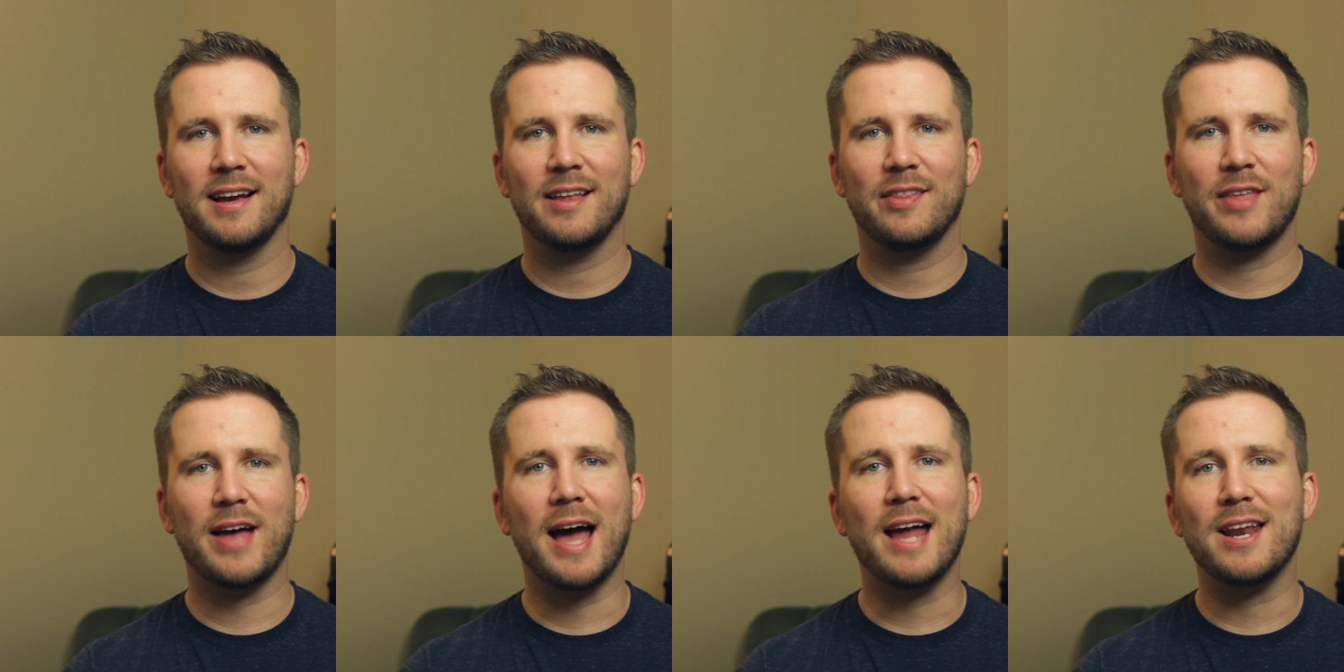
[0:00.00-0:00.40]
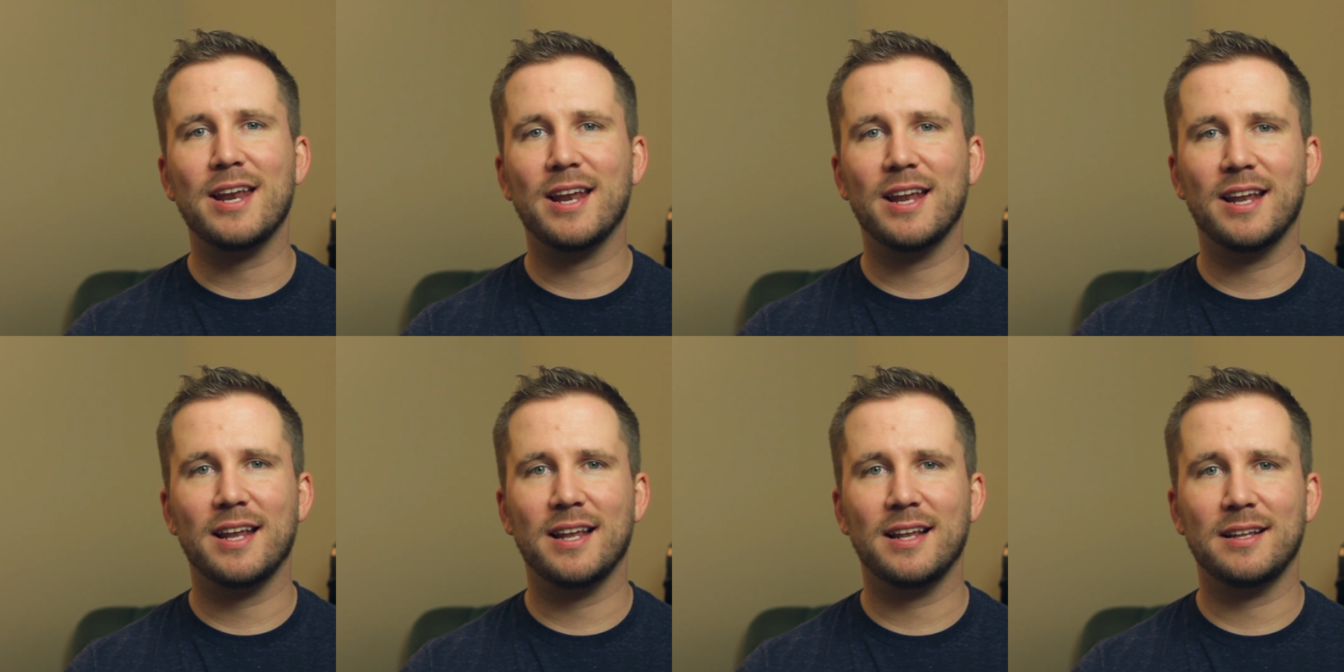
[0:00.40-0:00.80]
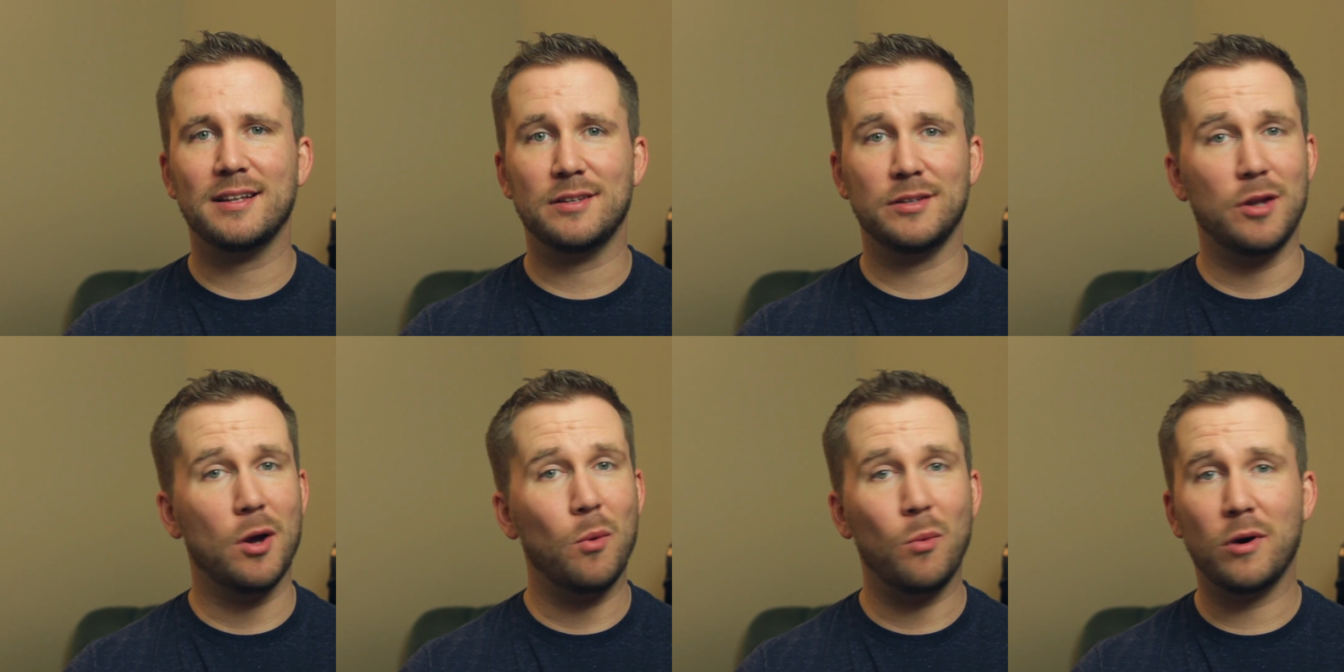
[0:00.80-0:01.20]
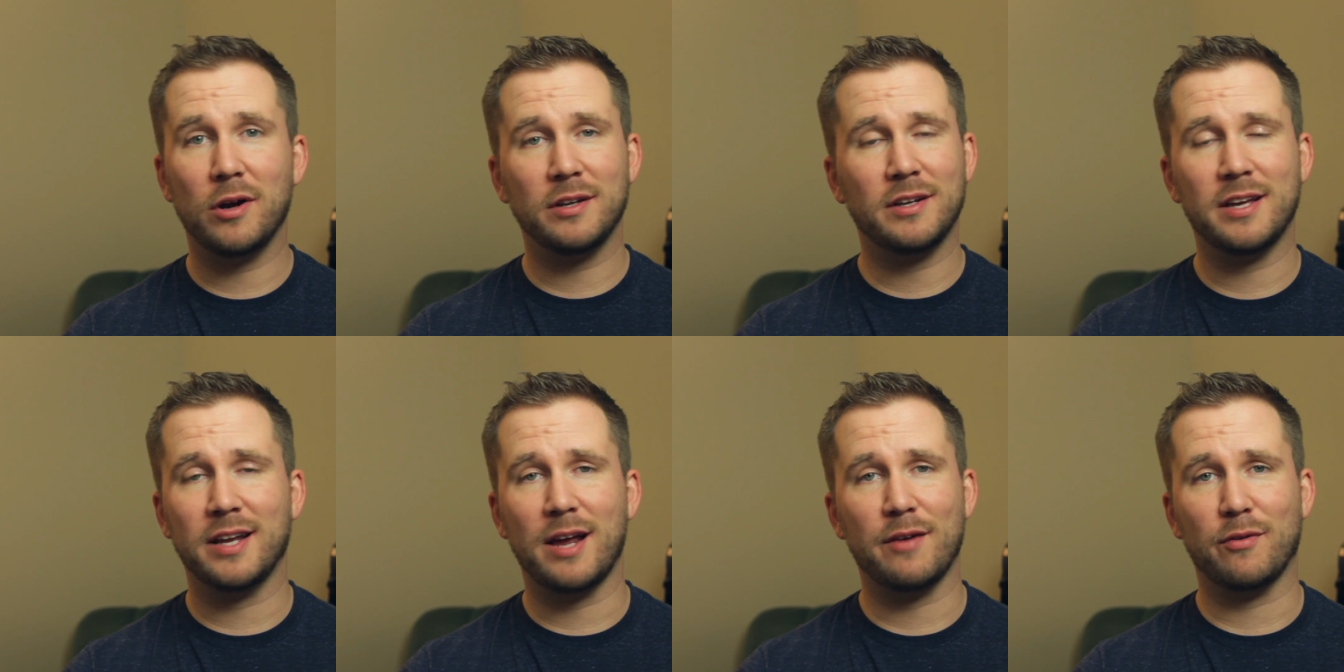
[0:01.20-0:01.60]
that no
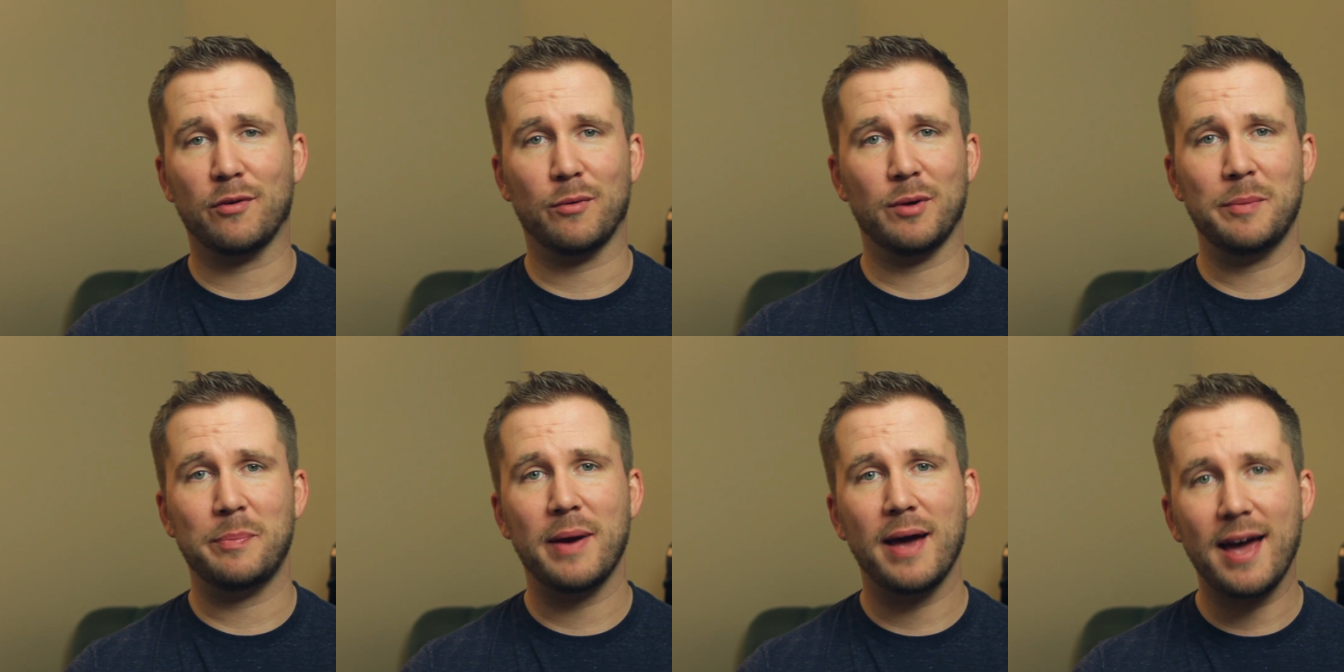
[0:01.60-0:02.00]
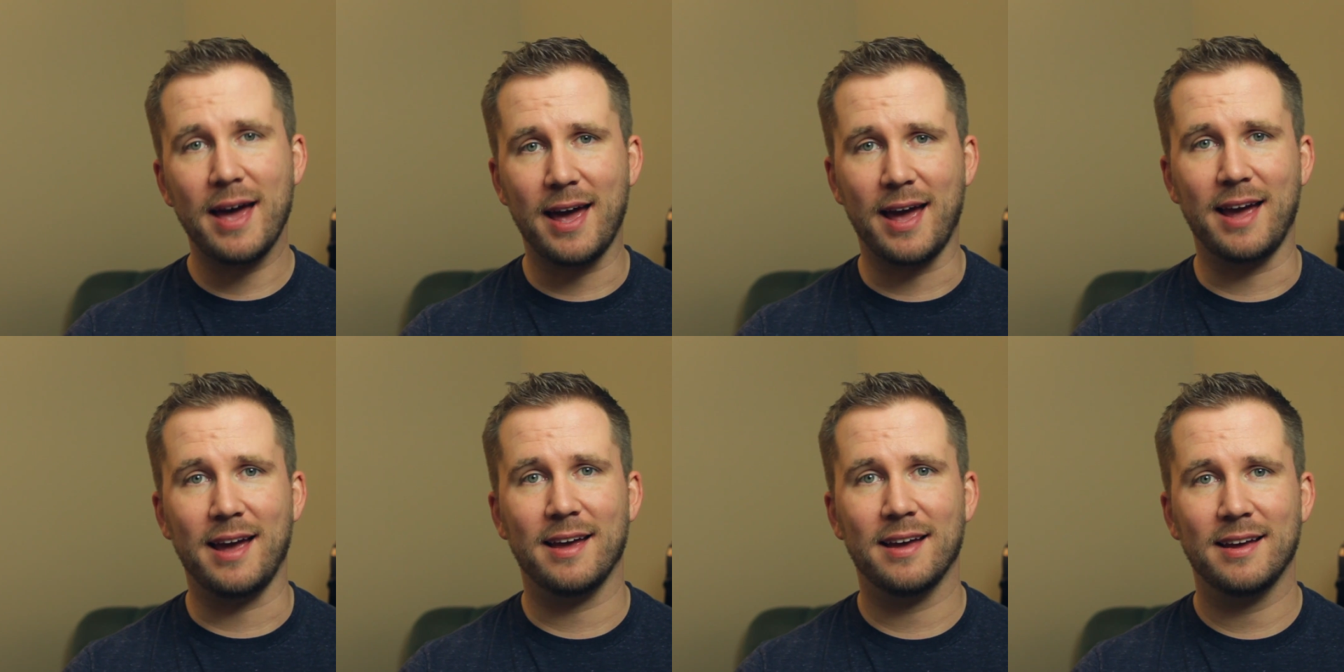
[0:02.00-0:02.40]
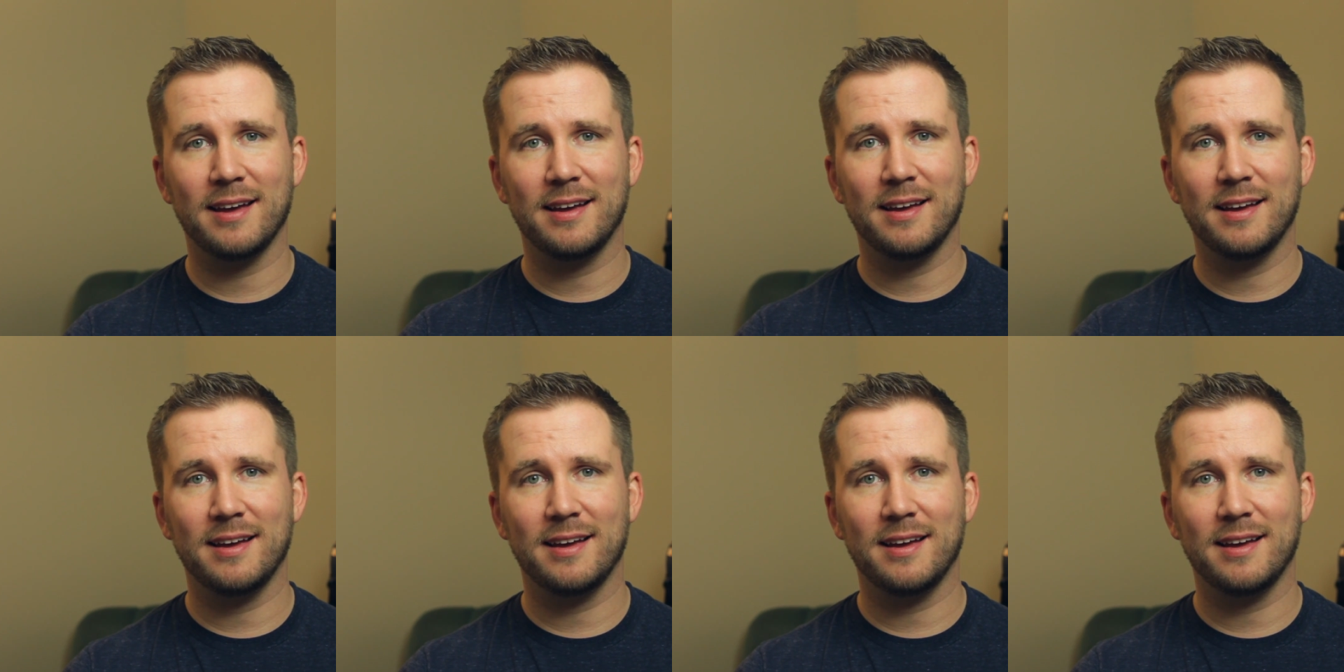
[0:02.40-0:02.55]
one could ever repay.